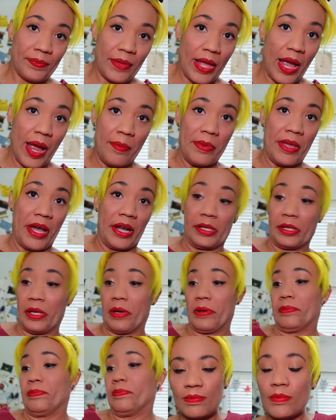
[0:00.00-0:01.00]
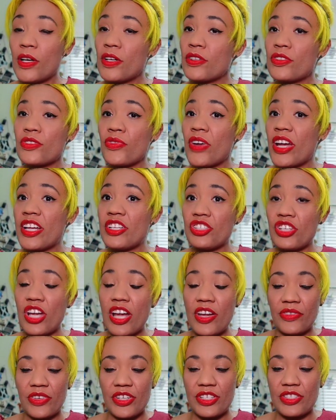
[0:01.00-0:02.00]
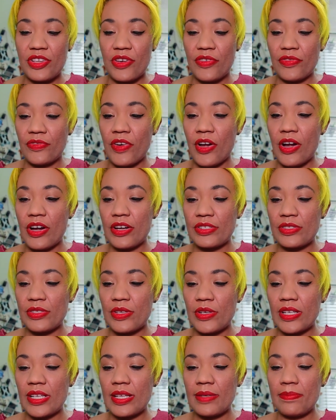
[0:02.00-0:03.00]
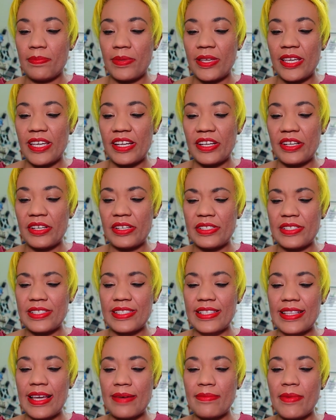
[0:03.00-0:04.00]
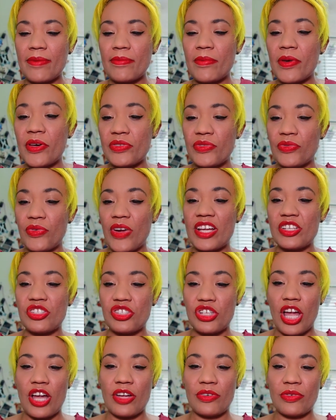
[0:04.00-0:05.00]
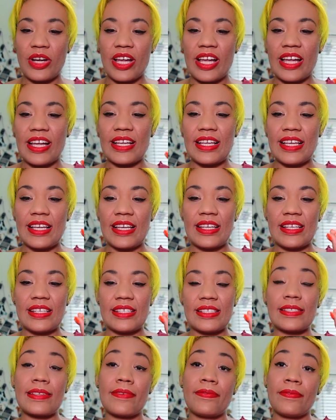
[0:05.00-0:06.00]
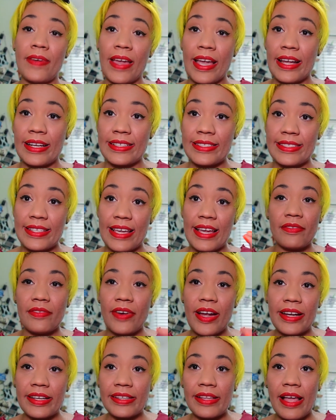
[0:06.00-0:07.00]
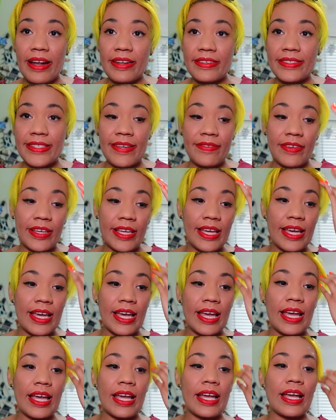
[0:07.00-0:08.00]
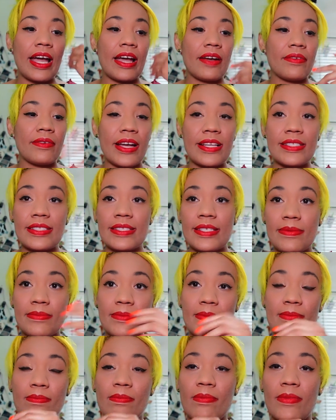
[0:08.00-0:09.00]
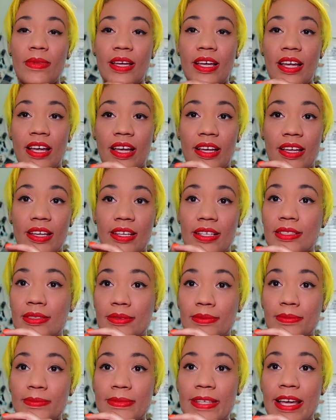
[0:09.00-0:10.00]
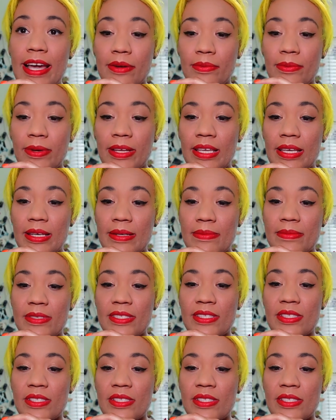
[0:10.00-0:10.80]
I'm not alone. Most read genre so far. So it appears that my most read genre is fantasy. I read a lot of Stephen King. I read some Tad Williams.